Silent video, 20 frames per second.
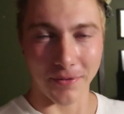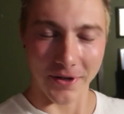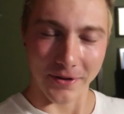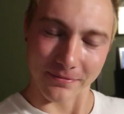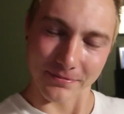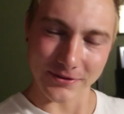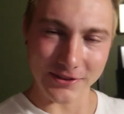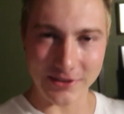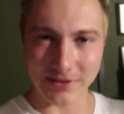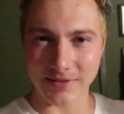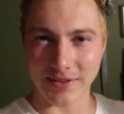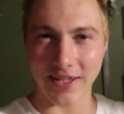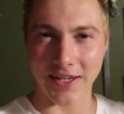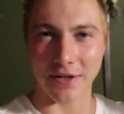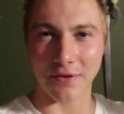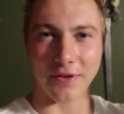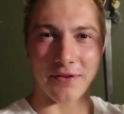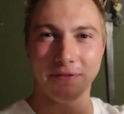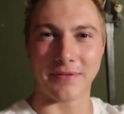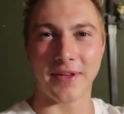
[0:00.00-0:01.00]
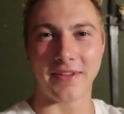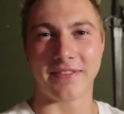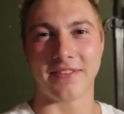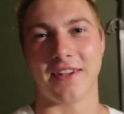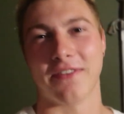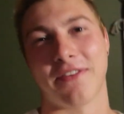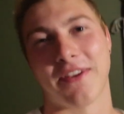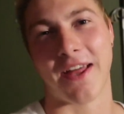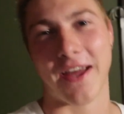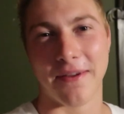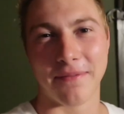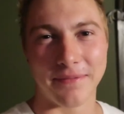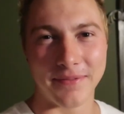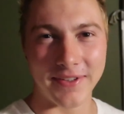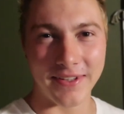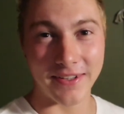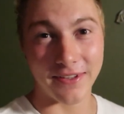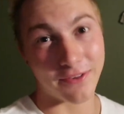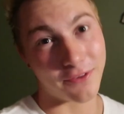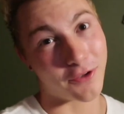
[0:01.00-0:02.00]
But anyways, that's enough of
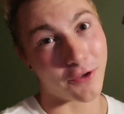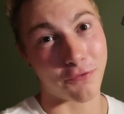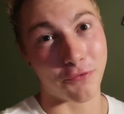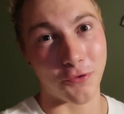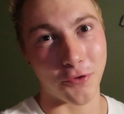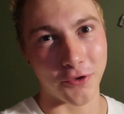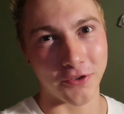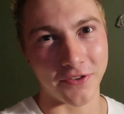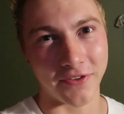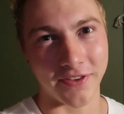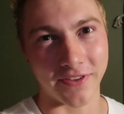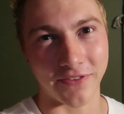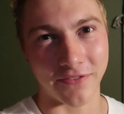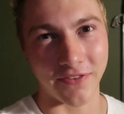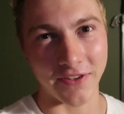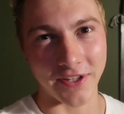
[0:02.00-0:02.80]
that look forward to this